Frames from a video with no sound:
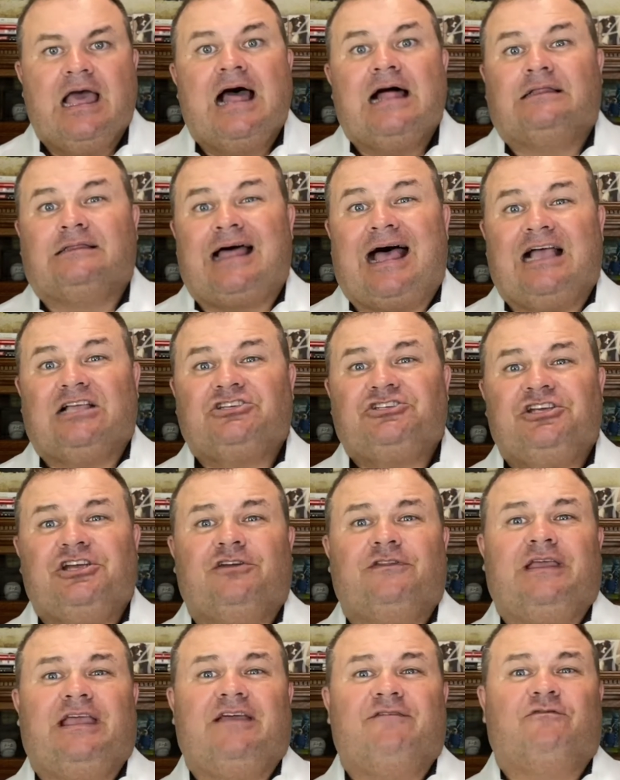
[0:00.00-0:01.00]
Last year,
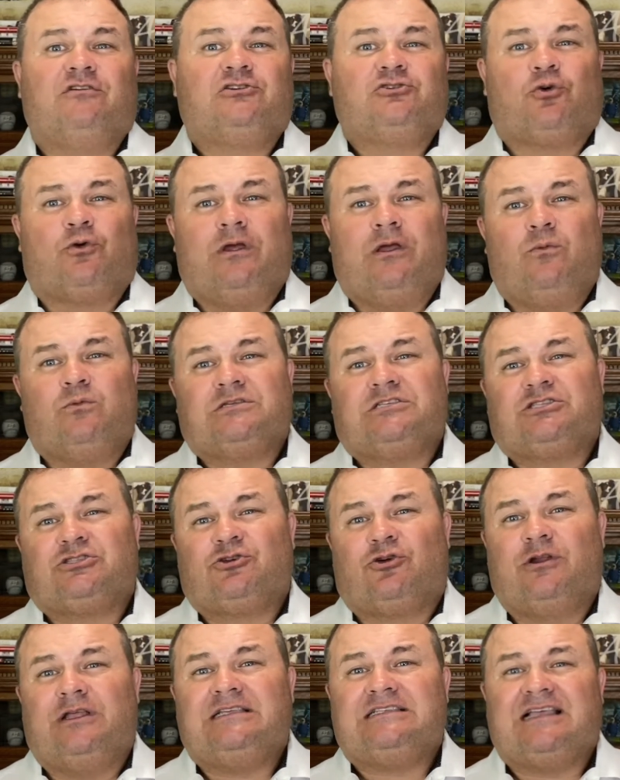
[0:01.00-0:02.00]
the inventory was
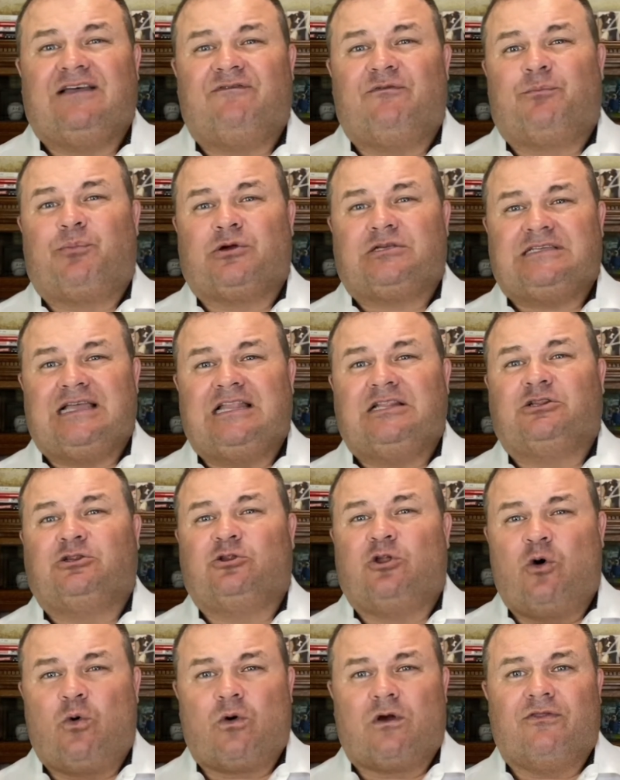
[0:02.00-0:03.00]
37%
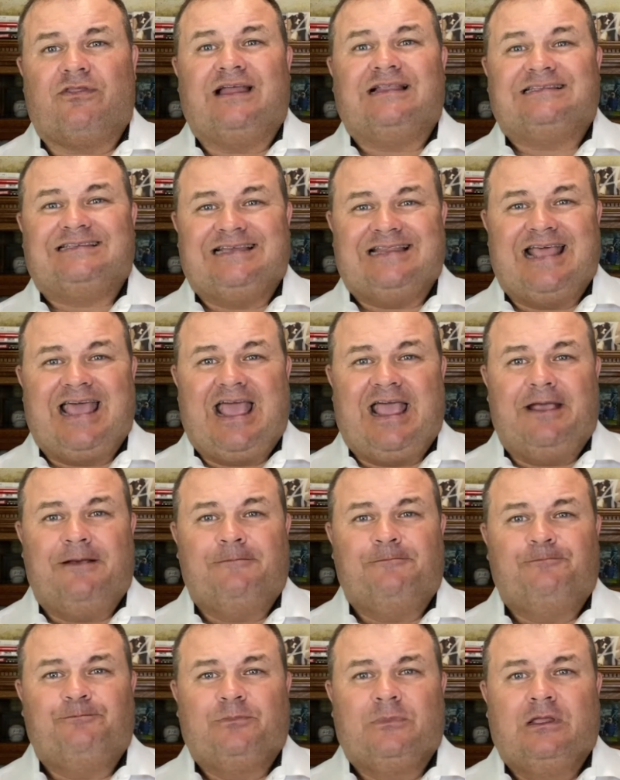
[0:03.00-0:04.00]
lower than today.
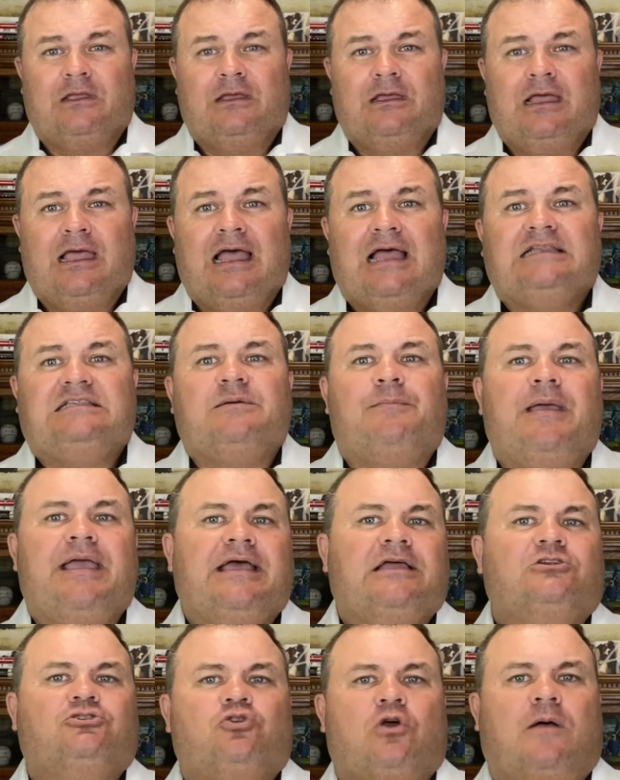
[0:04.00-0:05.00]

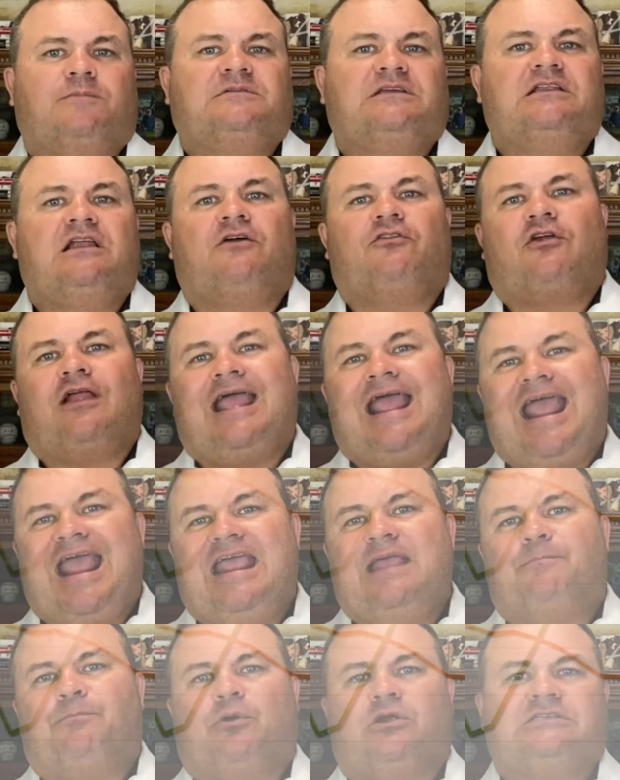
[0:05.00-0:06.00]
Demand dropped another
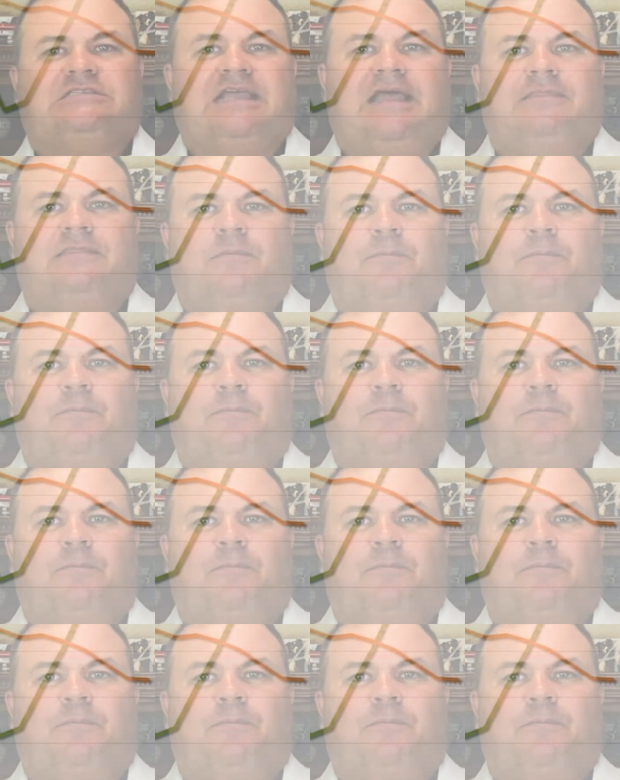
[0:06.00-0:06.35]
8% the